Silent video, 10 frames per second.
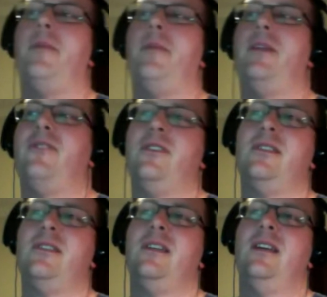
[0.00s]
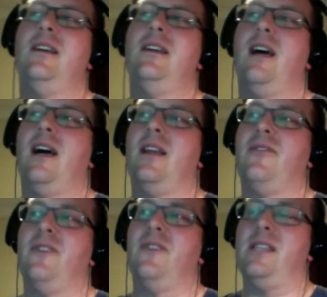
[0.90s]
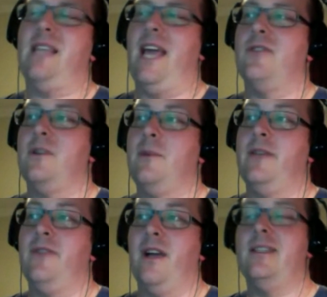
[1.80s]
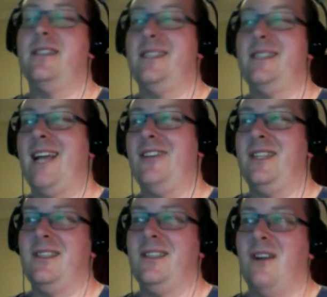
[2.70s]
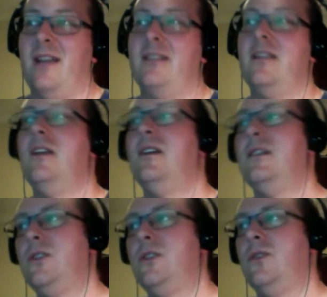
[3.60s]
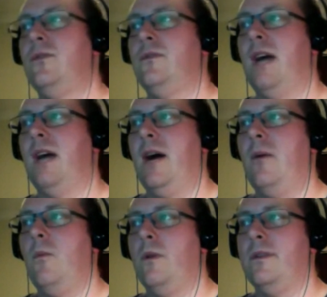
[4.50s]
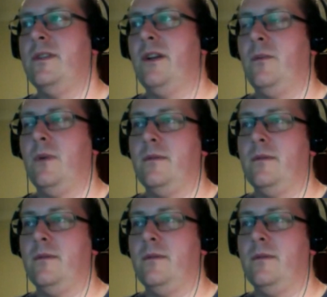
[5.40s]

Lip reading: the first of the Android Wear devices that's actually designed to what Android.